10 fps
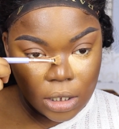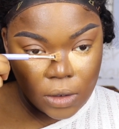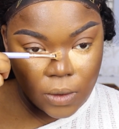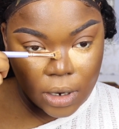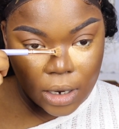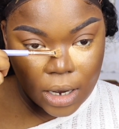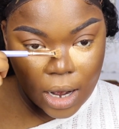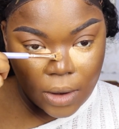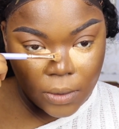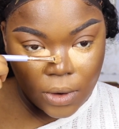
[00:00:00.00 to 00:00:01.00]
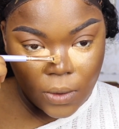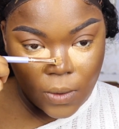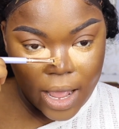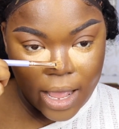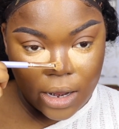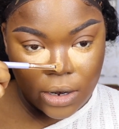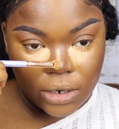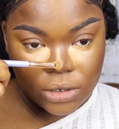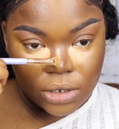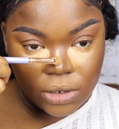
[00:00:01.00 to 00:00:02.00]
You are not
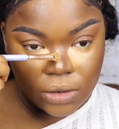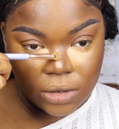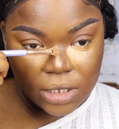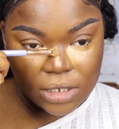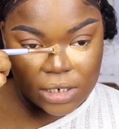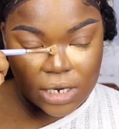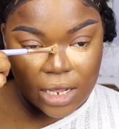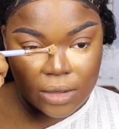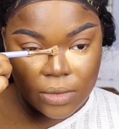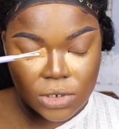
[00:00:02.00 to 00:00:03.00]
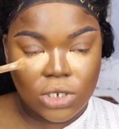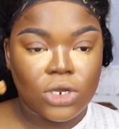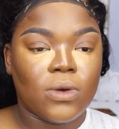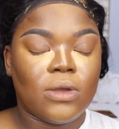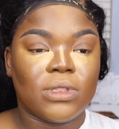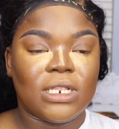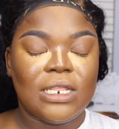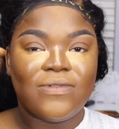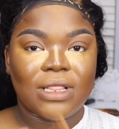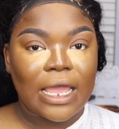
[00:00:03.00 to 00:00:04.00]
required to do this step to go in with an
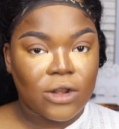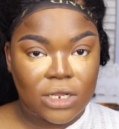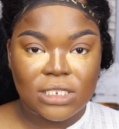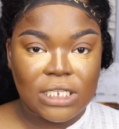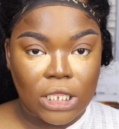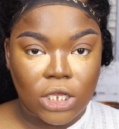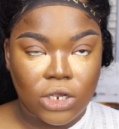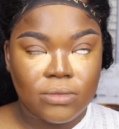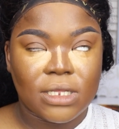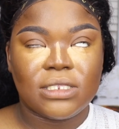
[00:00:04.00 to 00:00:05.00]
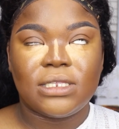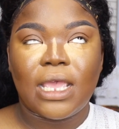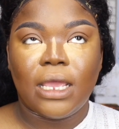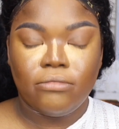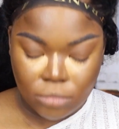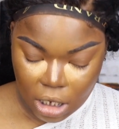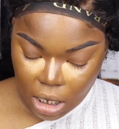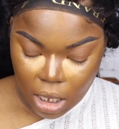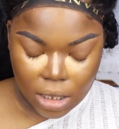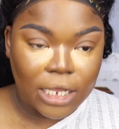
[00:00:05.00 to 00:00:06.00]
even lighter concealer. Insane.
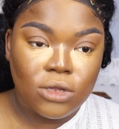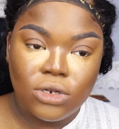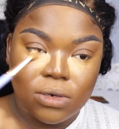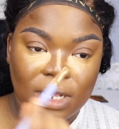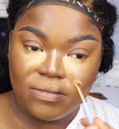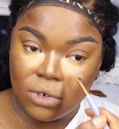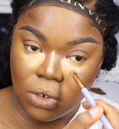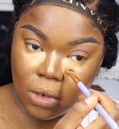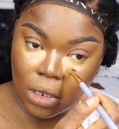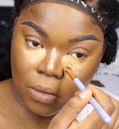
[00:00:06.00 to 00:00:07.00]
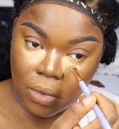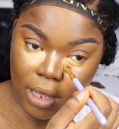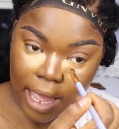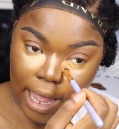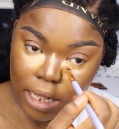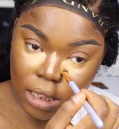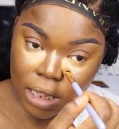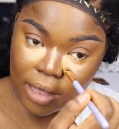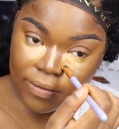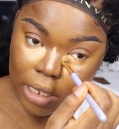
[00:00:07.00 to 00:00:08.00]
Like, you don't have to do it, but I
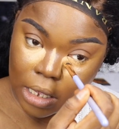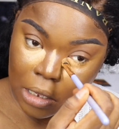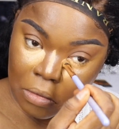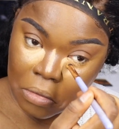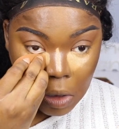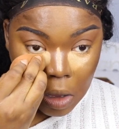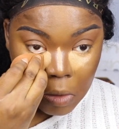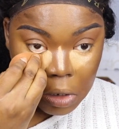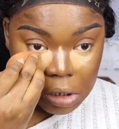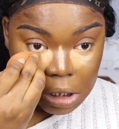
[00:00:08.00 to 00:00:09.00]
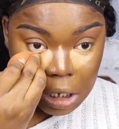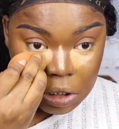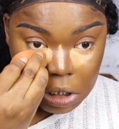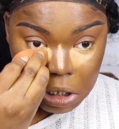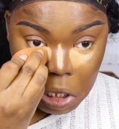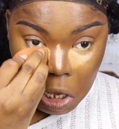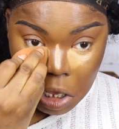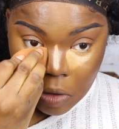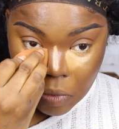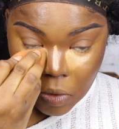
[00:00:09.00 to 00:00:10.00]
love it. So I'm gonna take this and
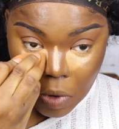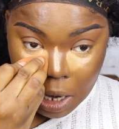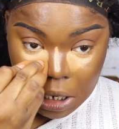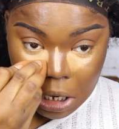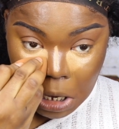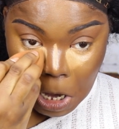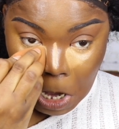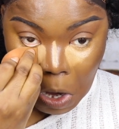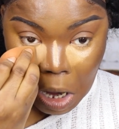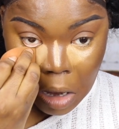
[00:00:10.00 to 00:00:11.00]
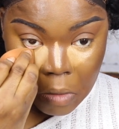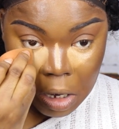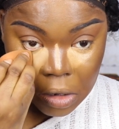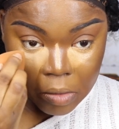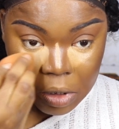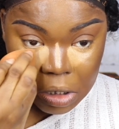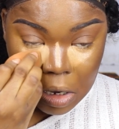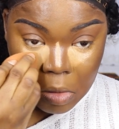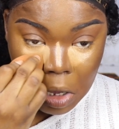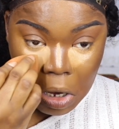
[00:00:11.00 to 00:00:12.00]
keep it right here. Okay, make no
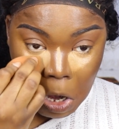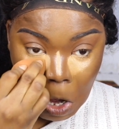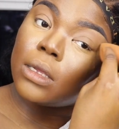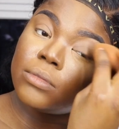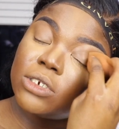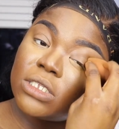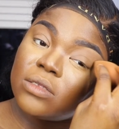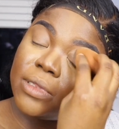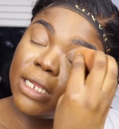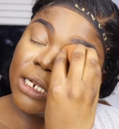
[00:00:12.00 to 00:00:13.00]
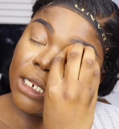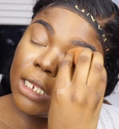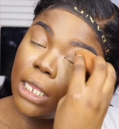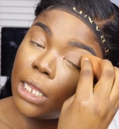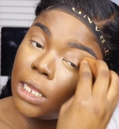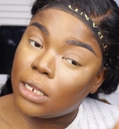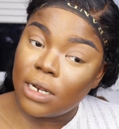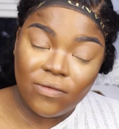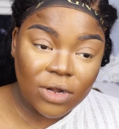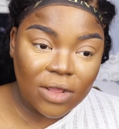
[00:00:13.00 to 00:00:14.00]
mistake about it. I'm just blending,
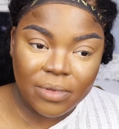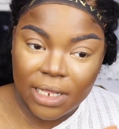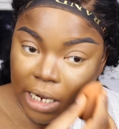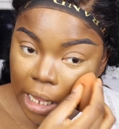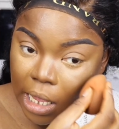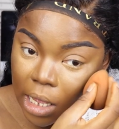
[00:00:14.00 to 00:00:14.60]
never enough blending.